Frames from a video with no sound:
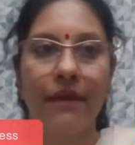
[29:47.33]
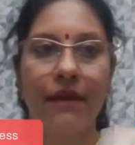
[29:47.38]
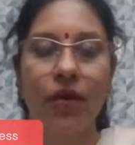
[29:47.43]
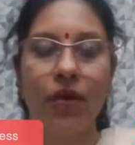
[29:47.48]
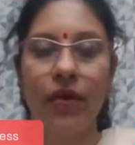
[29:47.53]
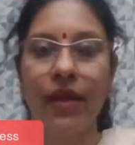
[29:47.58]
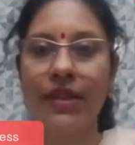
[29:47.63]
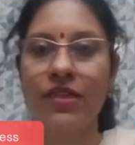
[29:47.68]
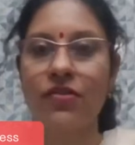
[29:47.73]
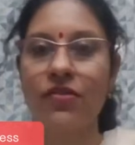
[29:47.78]

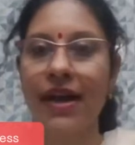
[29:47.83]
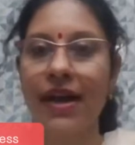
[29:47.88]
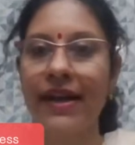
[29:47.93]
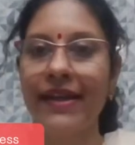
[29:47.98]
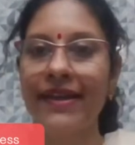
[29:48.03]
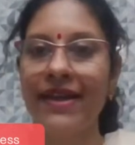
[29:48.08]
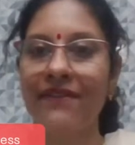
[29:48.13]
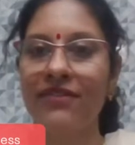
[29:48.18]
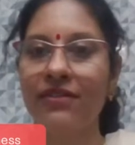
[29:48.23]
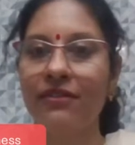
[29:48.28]
Okay, so
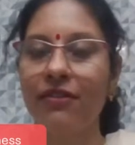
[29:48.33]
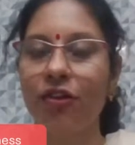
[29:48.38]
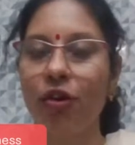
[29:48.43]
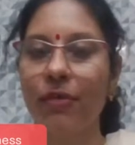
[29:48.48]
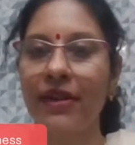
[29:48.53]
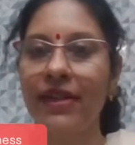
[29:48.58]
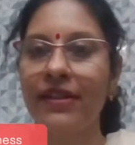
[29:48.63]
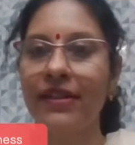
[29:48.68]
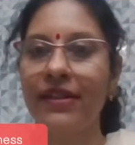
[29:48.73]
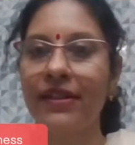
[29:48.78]
I have a
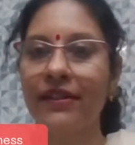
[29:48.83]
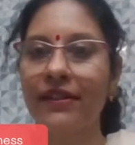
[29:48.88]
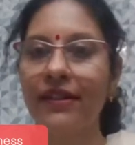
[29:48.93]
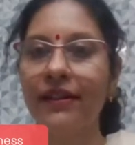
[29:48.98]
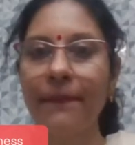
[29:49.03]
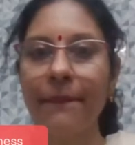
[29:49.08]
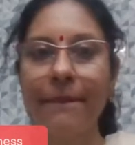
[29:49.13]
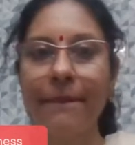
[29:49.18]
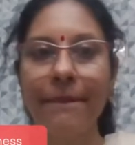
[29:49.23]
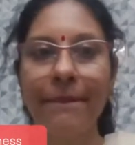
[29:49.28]
comment
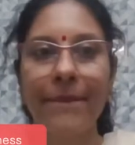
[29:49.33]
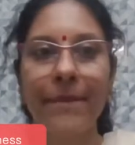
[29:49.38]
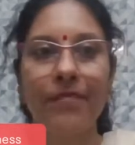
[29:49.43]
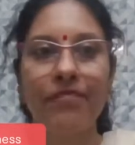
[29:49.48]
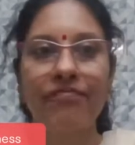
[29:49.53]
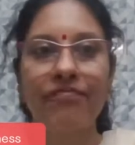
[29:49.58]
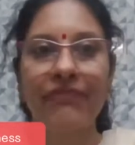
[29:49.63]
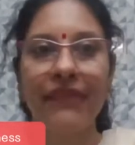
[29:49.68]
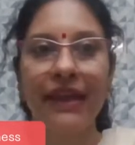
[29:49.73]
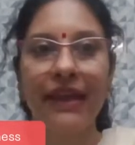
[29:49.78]
here,
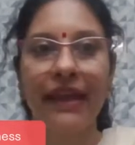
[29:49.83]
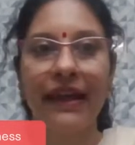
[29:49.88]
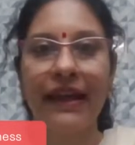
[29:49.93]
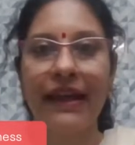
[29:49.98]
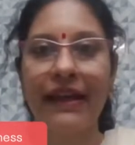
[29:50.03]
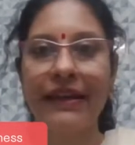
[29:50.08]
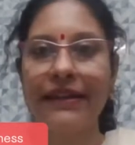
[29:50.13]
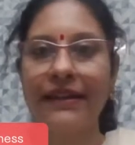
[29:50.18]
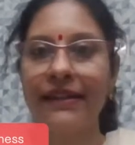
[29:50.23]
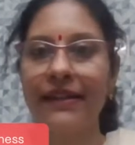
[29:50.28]

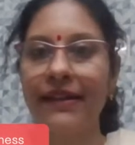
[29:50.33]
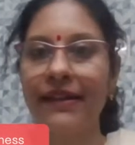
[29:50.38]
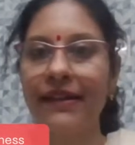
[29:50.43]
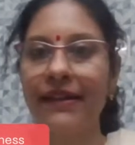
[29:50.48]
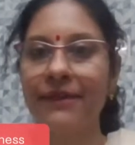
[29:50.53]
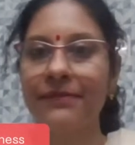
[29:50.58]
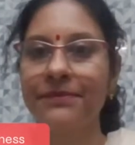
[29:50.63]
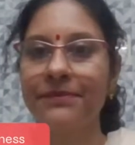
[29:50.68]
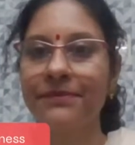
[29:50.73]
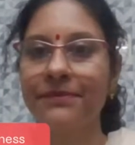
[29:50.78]
and
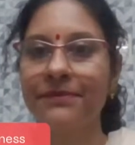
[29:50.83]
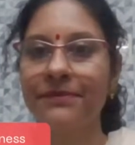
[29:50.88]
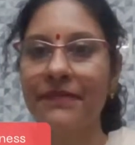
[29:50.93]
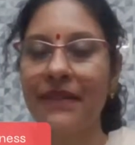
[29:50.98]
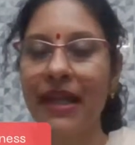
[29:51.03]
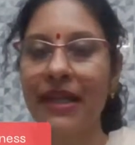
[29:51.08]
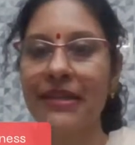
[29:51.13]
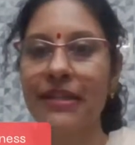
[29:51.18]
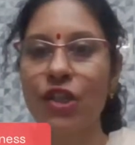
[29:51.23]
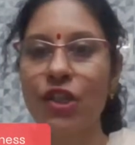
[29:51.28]

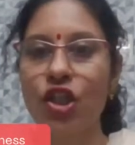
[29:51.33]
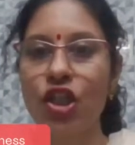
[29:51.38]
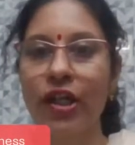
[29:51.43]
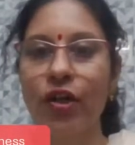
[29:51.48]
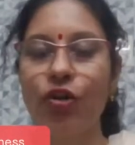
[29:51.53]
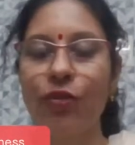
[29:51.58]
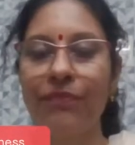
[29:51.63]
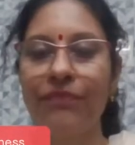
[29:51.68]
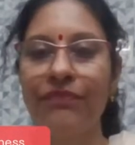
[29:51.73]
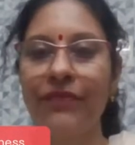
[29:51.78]

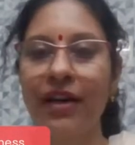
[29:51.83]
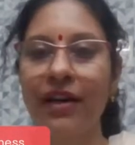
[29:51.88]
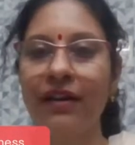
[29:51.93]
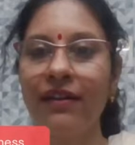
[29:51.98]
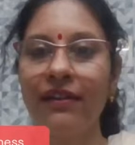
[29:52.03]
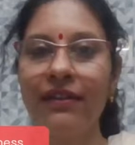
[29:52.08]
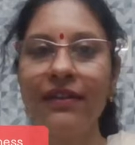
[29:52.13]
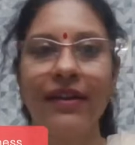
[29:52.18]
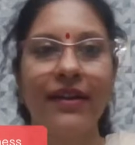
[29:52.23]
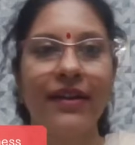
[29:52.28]
SG
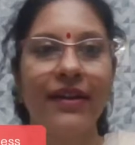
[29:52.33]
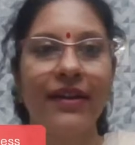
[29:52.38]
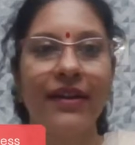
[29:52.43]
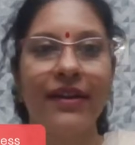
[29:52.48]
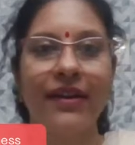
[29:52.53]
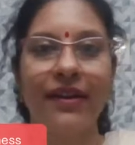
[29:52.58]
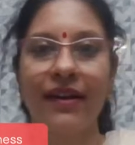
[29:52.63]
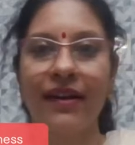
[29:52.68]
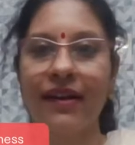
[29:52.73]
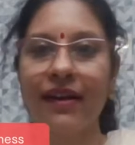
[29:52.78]
Gupta.
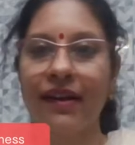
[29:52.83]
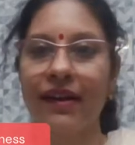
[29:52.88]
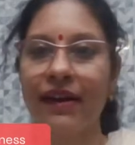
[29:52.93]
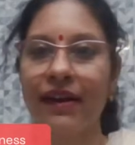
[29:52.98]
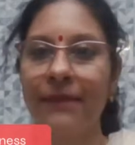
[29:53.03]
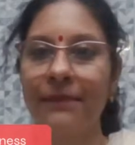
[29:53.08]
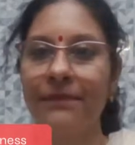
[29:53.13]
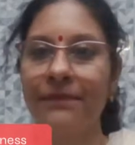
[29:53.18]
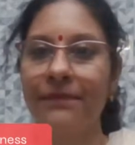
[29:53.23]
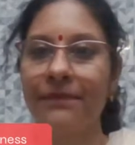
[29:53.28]

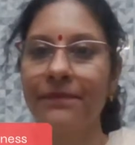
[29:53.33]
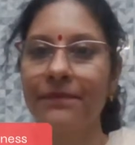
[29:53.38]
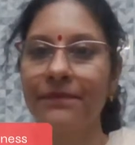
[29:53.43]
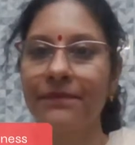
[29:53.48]
Um,